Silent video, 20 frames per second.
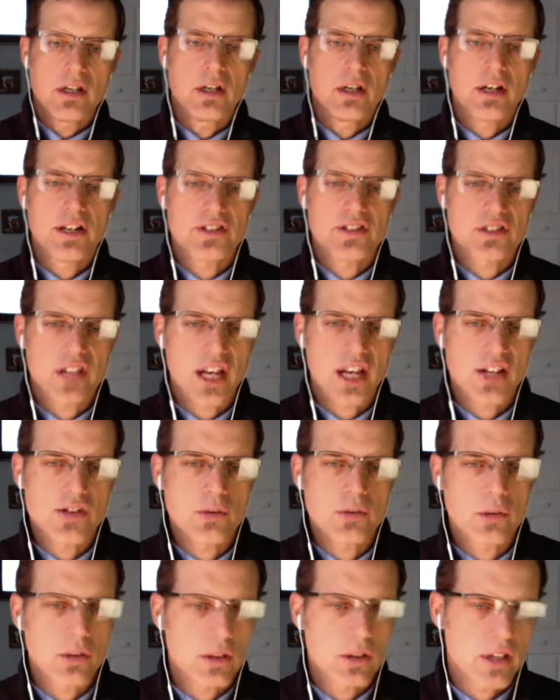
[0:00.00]
a
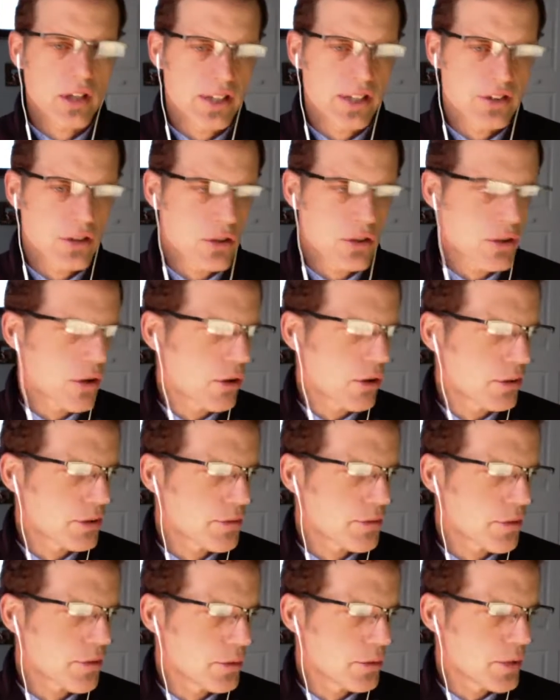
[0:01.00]
schedule and 2 goals
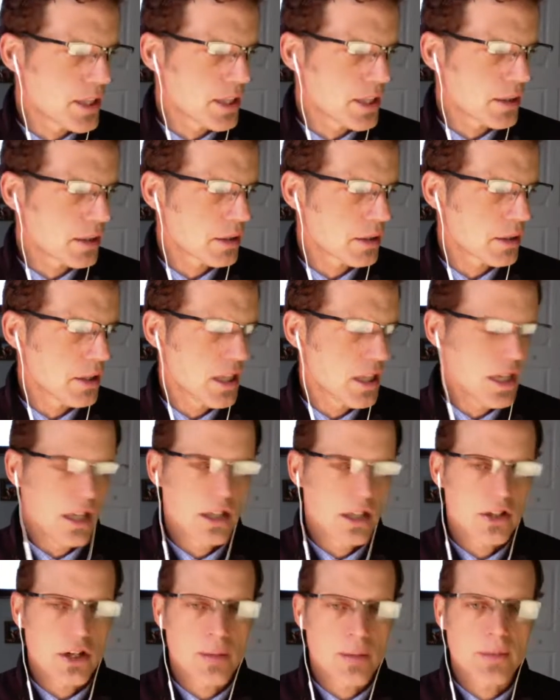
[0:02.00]
for the week.
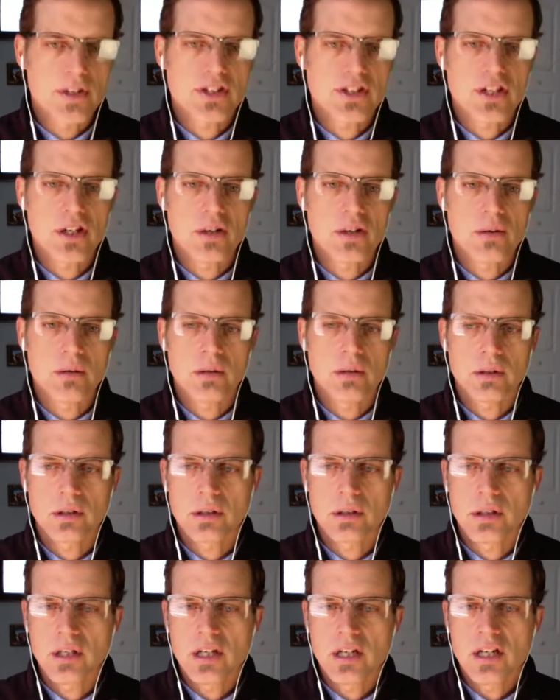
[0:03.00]
Number 2,
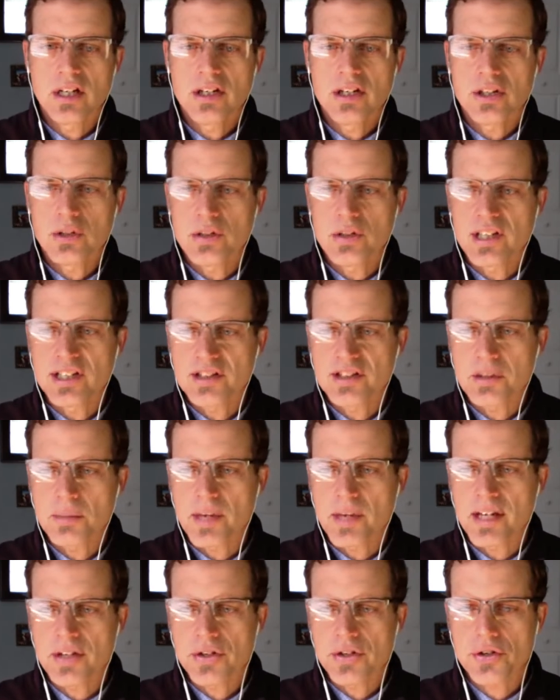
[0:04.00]
you need to
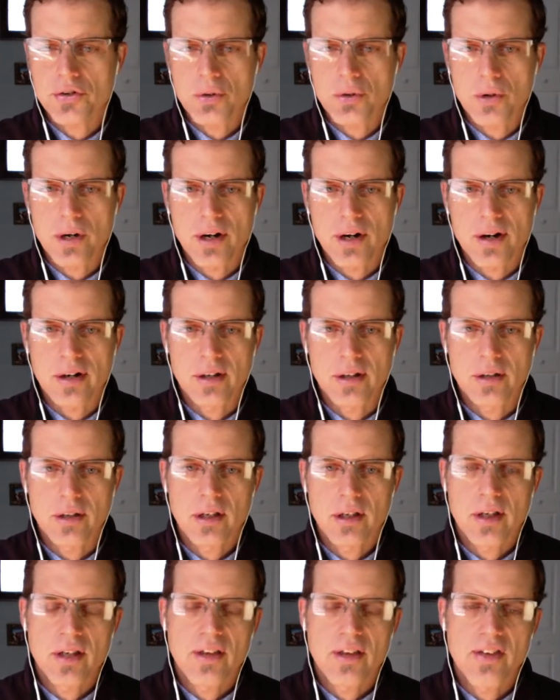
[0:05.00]
make sure
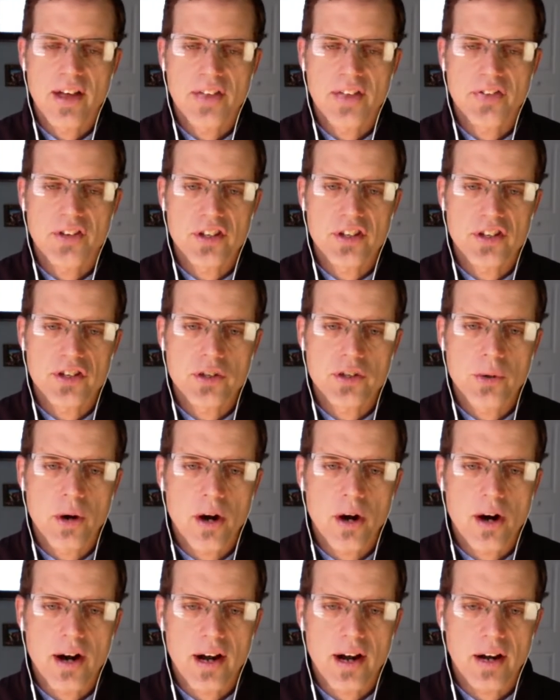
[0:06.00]
that the
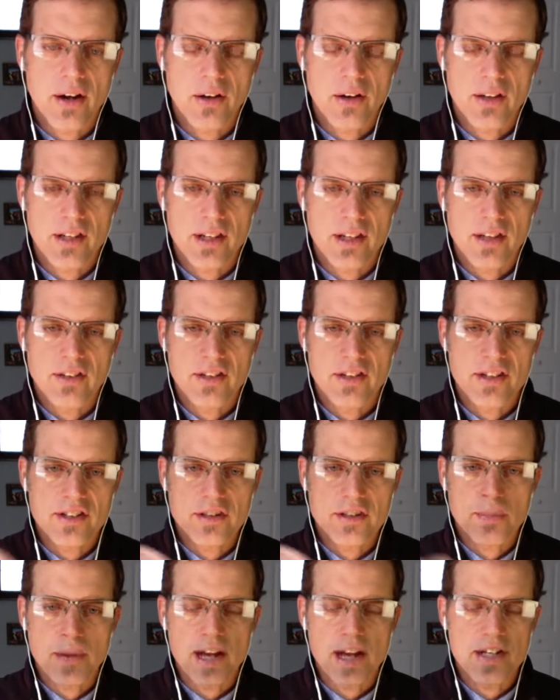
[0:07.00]
URL in the
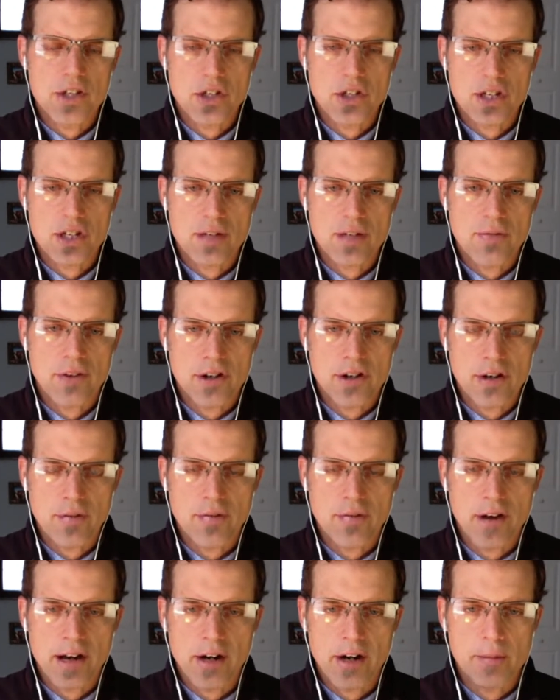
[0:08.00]
spreadsheet for your
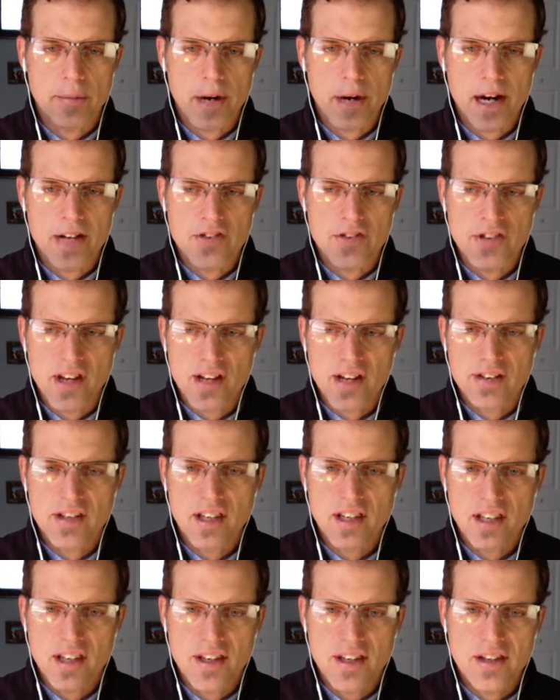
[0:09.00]
final project
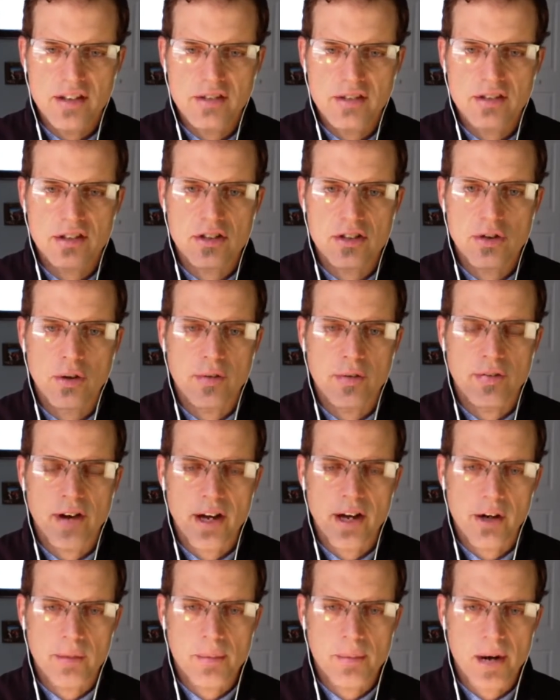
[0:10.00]
is your
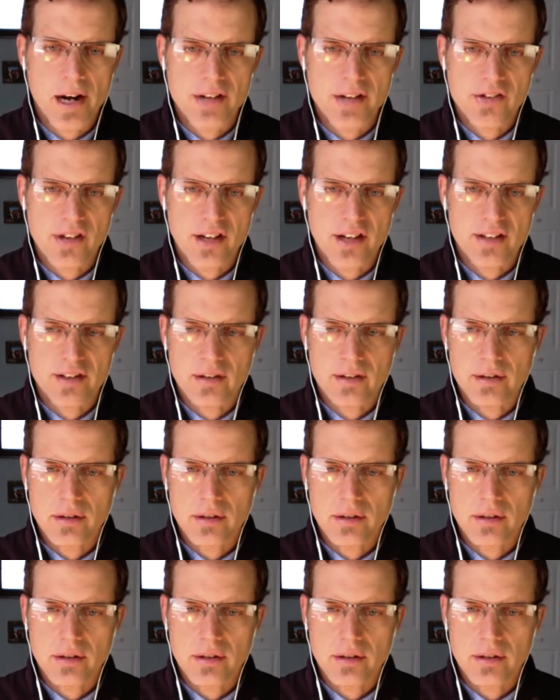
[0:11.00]
final project,